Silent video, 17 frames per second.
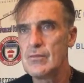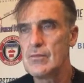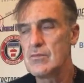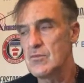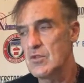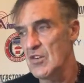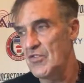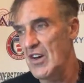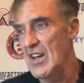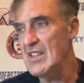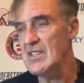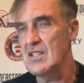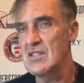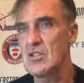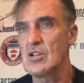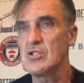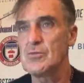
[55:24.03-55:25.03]
Defending
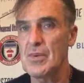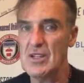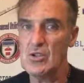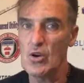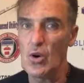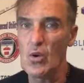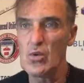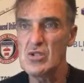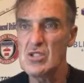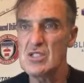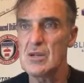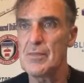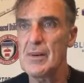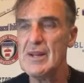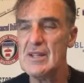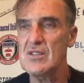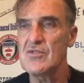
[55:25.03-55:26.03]
does, but goals is the
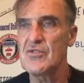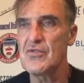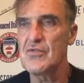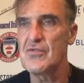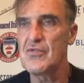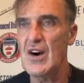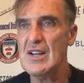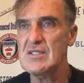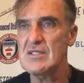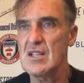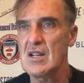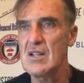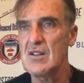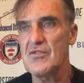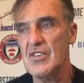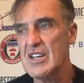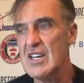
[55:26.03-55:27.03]
biggest factor in
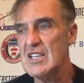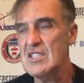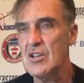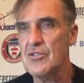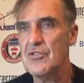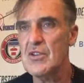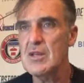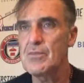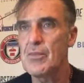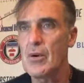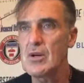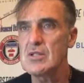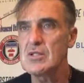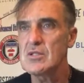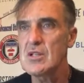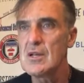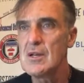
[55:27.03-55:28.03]
it for getting your 3
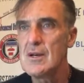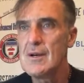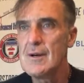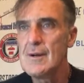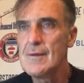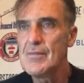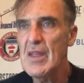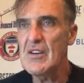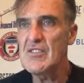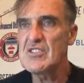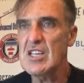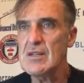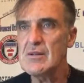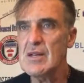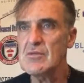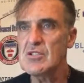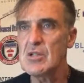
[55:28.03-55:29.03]
points. Every
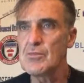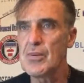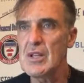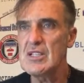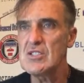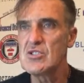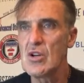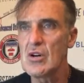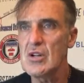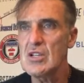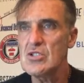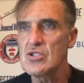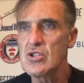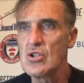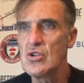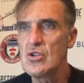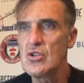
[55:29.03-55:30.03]
time Wilson plays,
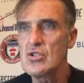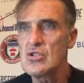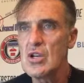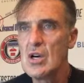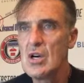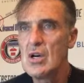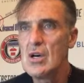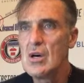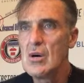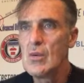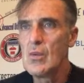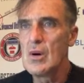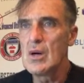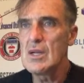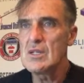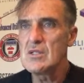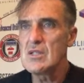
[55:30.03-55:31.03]
Norwich lose.
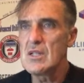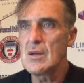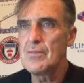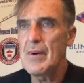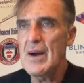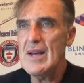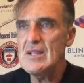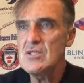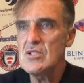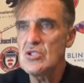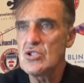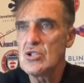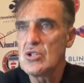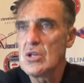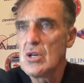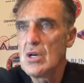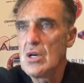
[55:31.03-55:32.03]
When he's in the
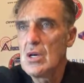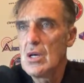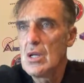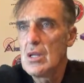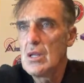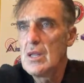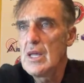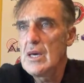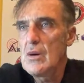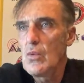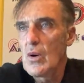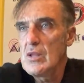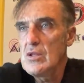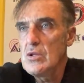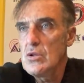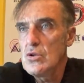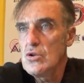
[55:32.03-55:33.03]
bench, they
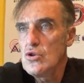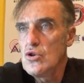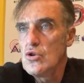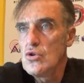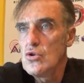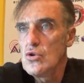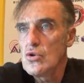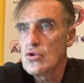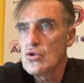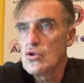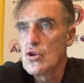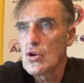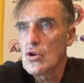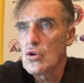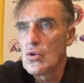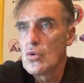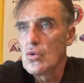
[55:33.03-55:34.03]
win. You
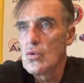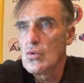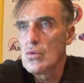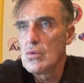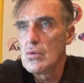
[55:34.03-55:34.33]
Google